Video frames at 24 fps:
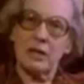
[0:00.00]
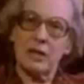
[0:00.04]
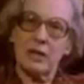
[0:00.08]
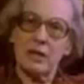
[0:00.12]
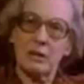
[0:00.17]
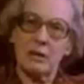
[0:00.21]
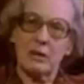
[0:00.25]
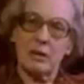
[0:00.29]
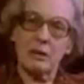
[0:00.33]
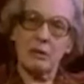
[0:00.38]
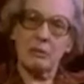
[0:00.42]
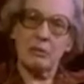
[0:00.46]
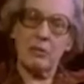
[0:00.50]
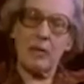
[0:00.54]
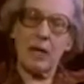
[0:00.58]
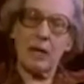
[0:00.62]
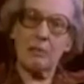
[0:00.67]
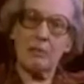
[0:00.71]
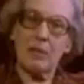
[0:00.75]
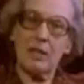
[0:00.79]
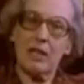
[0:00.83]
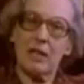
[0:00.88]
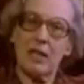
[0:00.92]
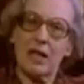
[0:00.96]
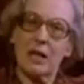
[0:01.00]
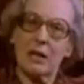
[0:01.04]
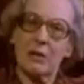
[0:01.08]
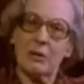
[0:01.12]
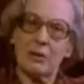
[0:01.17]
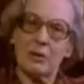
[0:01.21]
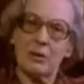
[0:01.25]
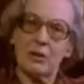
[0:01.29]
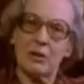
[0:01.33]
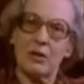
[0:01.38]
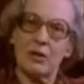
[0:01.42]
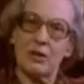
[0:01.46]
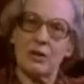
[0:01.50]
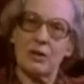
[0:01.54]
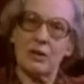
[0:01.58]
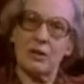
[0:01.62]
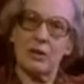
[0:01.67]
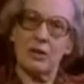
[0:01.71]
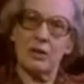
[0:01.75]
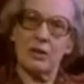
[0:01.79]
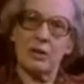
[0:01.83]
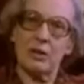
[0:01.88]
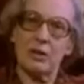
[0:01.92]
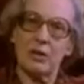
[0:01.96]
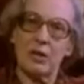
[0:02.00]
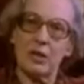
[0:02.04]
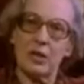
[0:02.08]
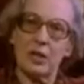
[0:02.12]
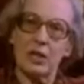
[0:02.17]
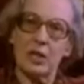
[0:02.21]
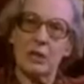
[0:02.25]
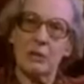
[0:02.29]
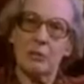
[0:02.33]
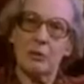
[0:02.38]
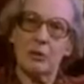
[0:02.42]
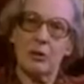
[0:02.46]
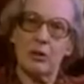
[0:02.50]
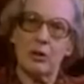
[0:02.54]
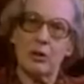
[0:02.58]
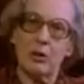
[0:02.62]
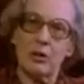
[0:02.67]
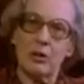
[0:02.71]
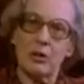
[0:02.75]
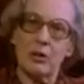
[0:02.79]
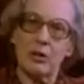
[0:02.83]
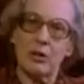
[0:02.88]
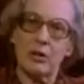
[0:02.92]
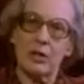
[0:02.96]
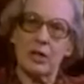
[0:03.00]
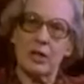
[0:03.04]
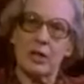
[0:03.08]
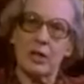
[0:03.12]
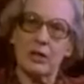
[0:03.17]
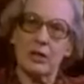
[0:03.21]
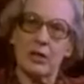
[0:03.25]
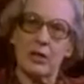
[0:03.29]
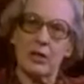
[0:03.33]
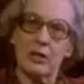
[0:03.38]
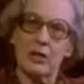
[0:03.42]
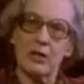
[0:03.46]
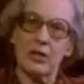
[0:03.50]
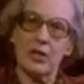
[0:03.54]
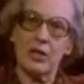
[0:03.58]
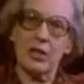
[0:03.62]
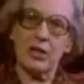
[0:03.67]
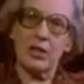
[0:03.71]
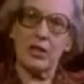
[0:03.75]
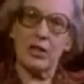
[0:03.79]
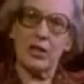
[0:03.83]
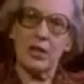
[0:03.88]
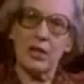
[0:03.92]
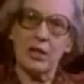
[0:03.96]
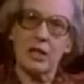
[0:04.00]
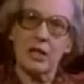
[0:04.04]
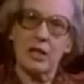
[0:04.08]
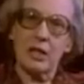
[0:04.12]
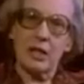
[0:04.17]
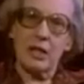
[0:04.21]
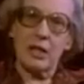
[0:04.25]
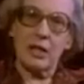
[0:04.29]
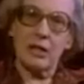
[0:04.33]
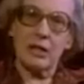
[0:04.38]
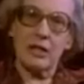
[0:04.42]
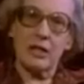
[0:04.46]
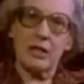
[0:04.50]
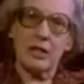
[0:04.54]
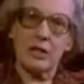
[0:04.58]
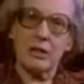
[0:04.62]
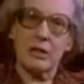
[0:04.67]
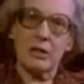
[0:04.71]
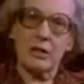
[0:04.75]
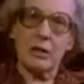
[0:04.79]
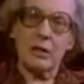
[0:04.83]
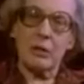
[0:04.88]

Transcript: uh, mapping out uh, the, the dream world or the unconscious. And in